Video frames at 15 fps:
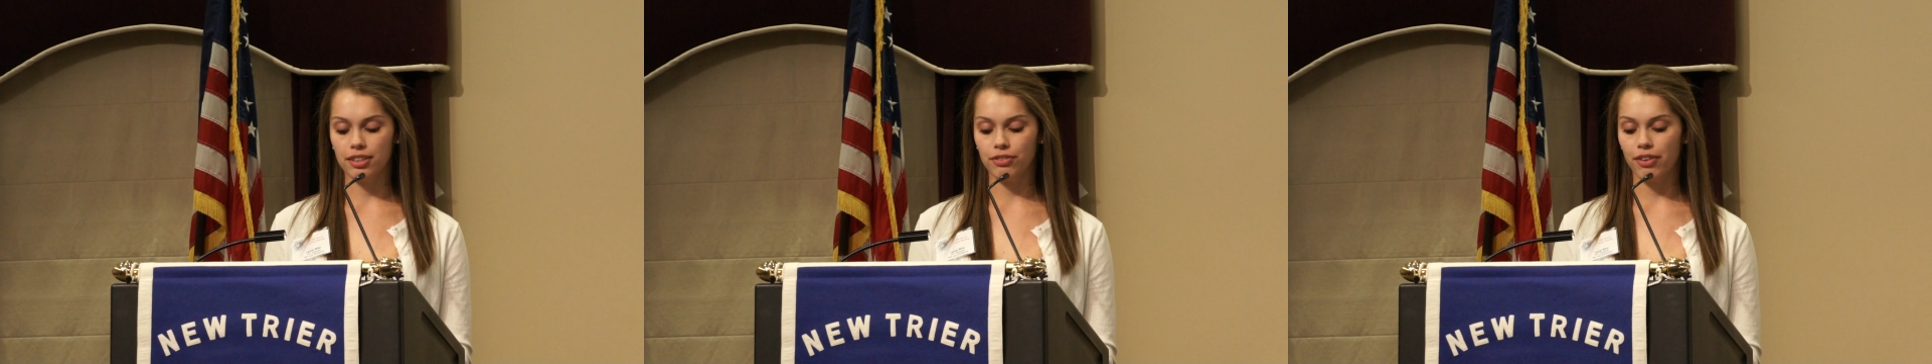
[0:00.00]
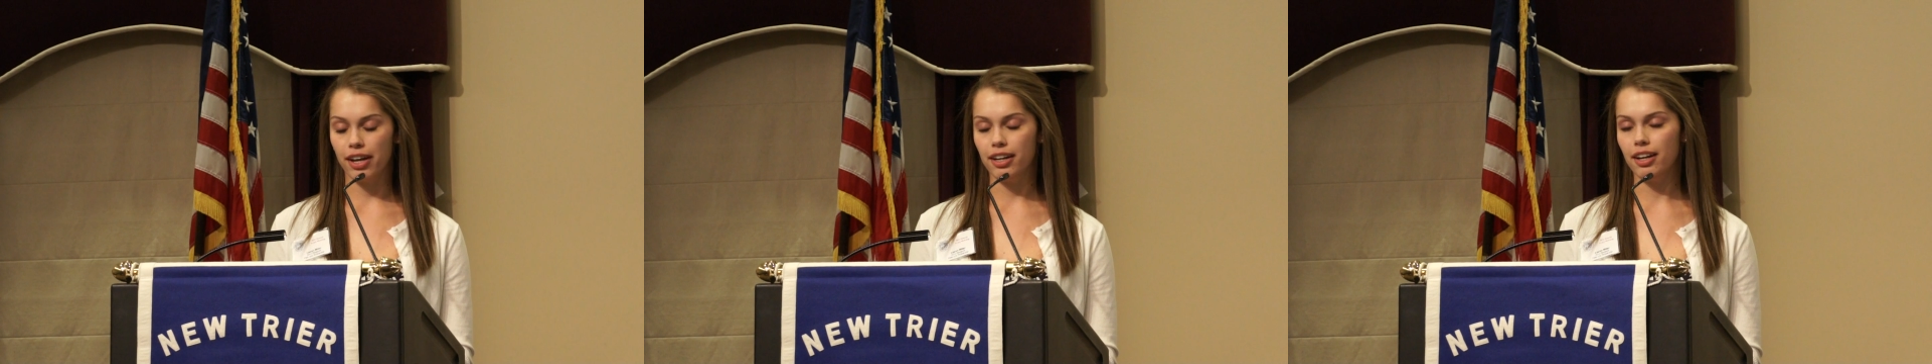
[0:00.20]

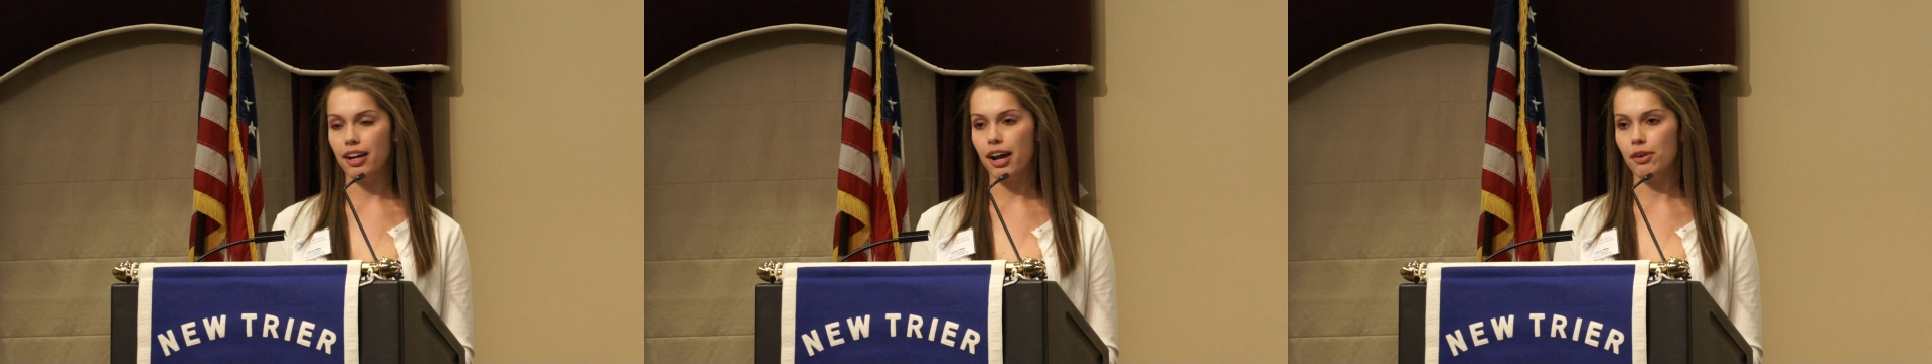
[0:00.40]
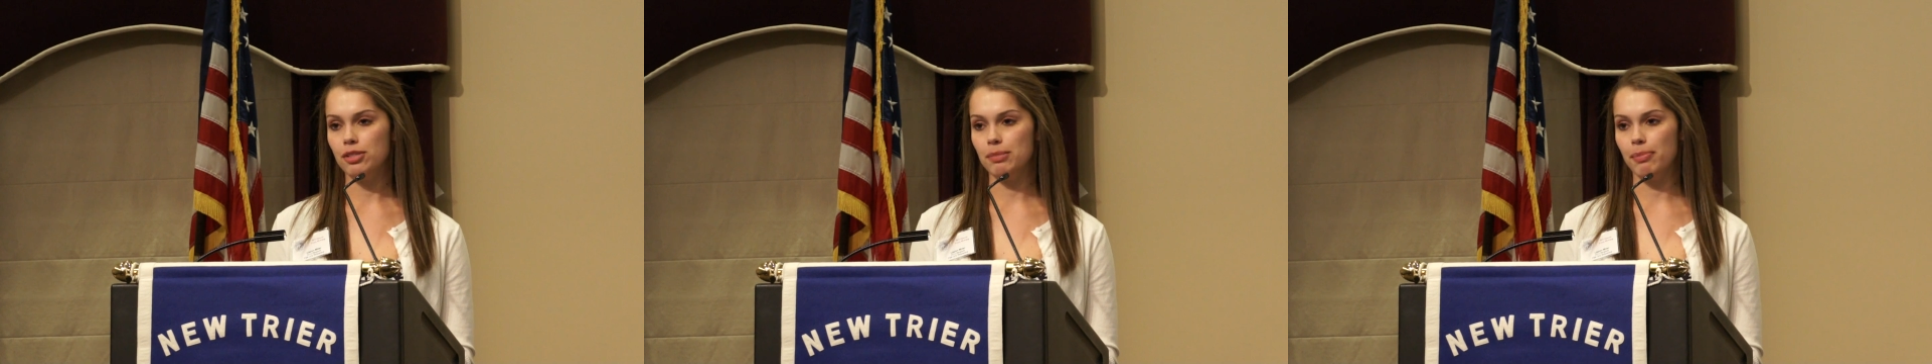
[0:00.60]

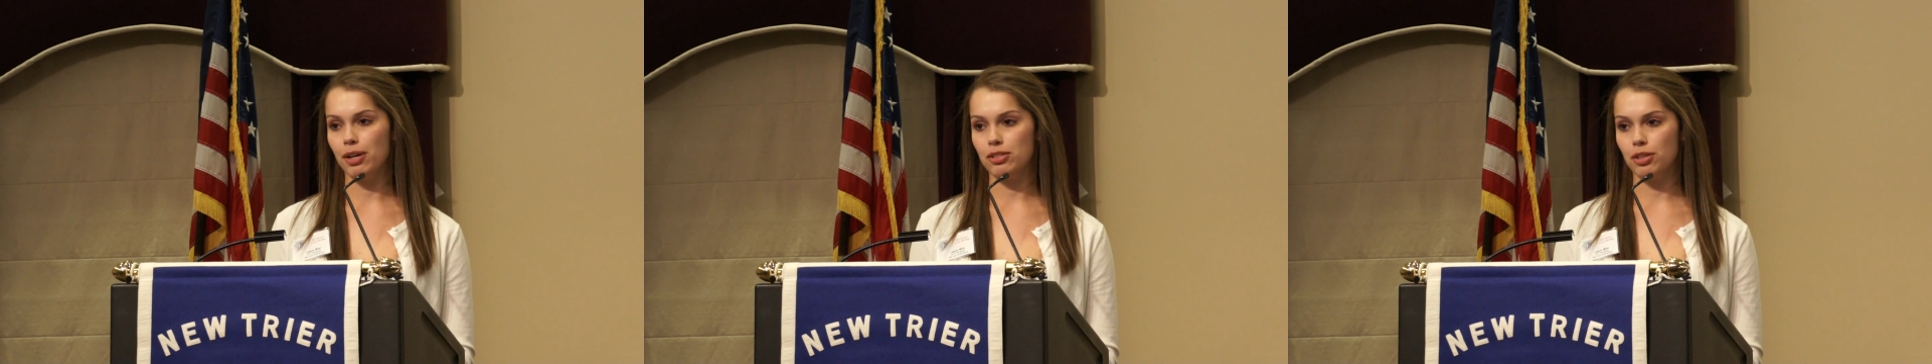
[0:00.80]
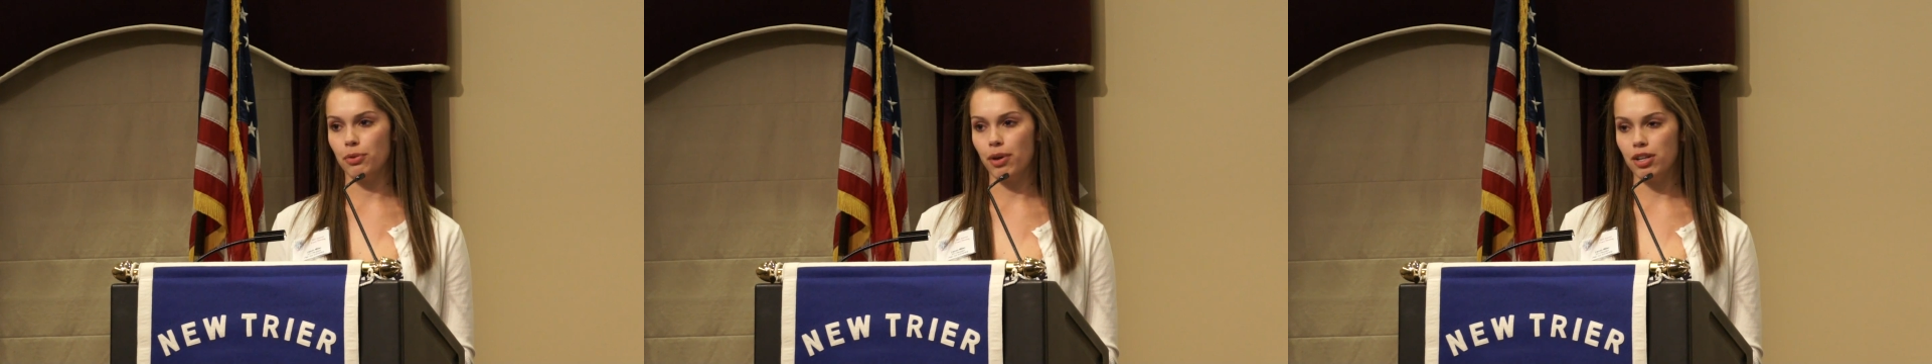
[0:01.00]
defendant I was
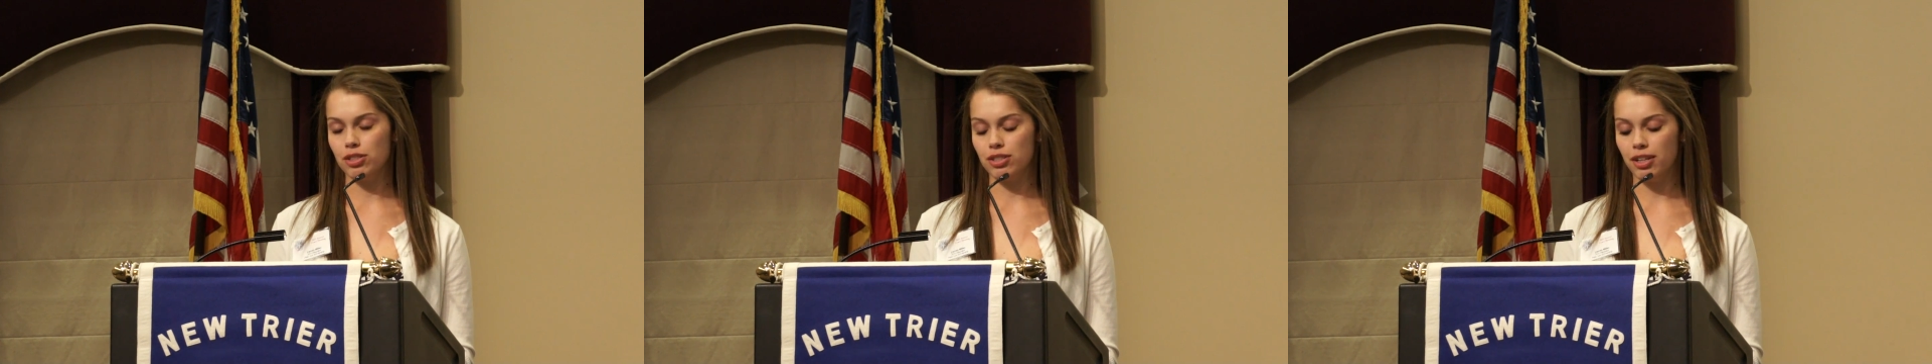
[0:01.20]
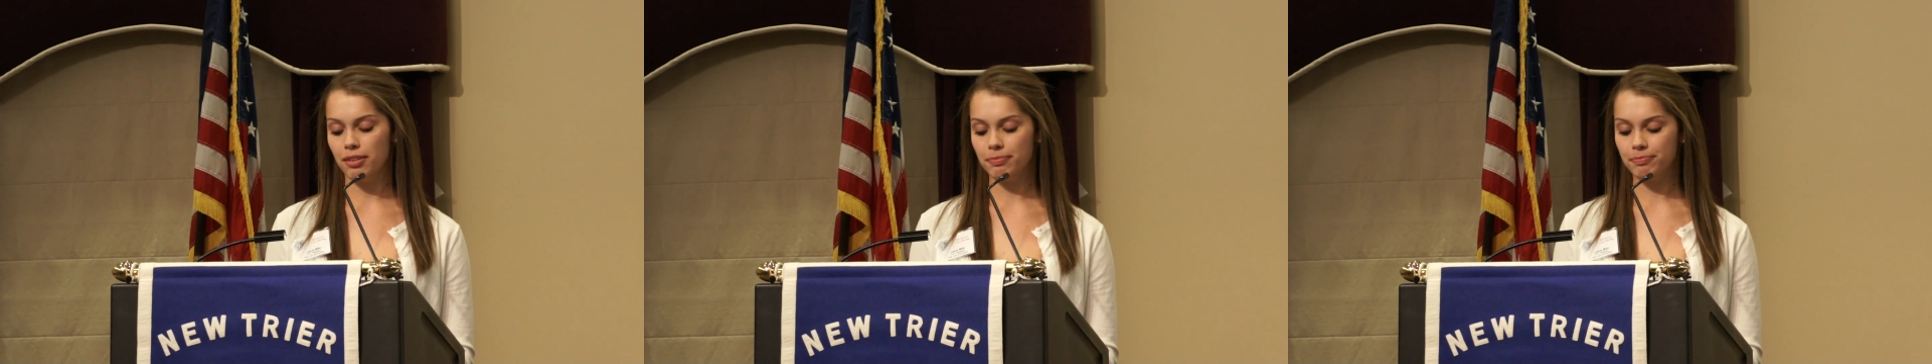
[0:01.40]
about to
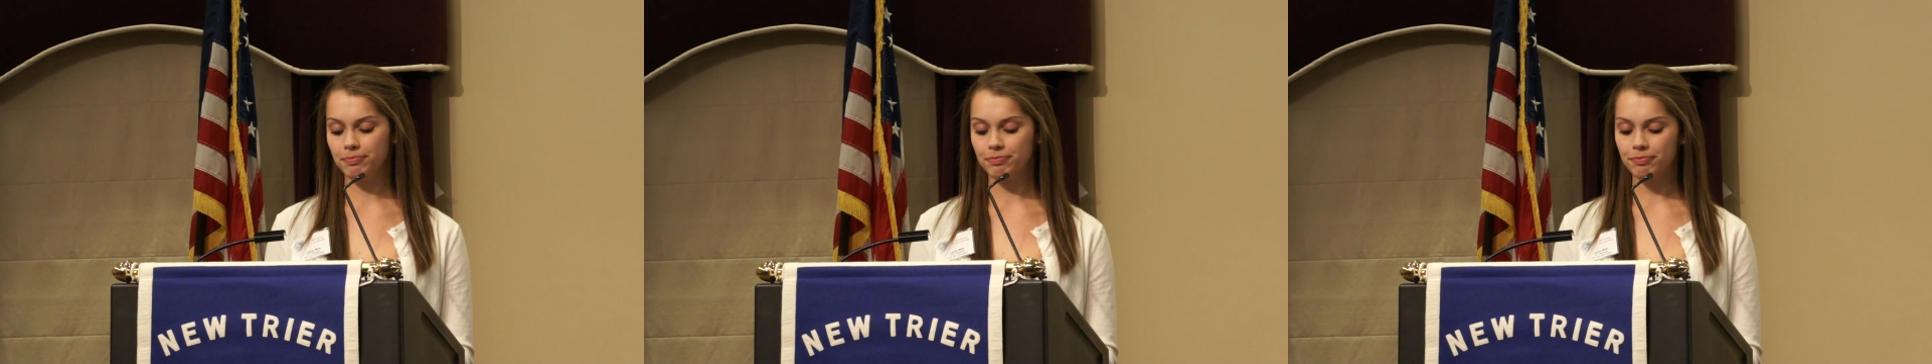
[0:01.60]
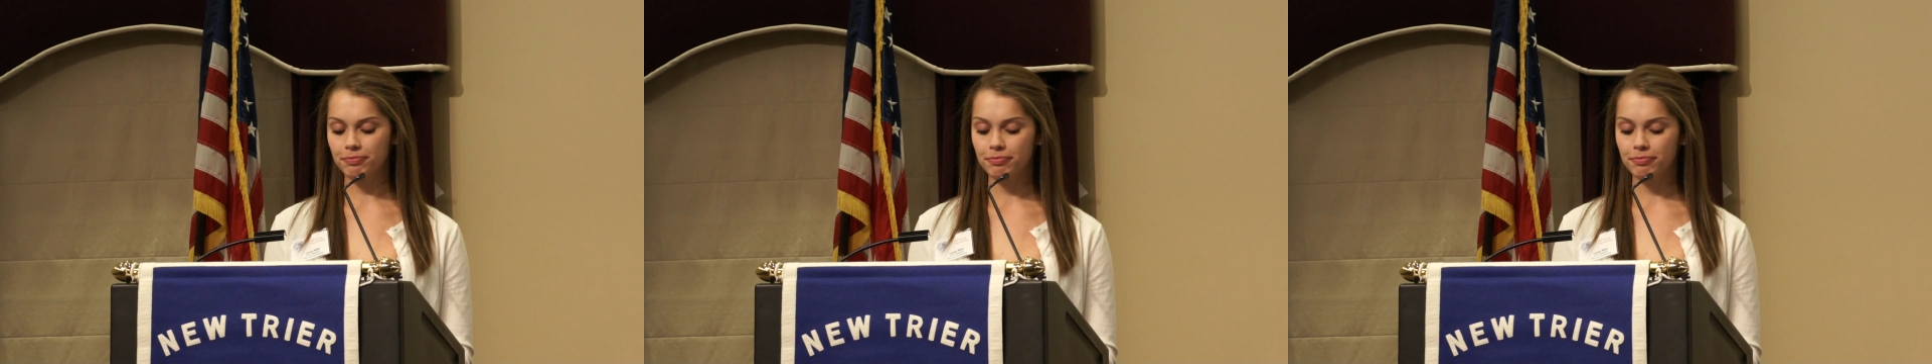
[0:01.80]
question.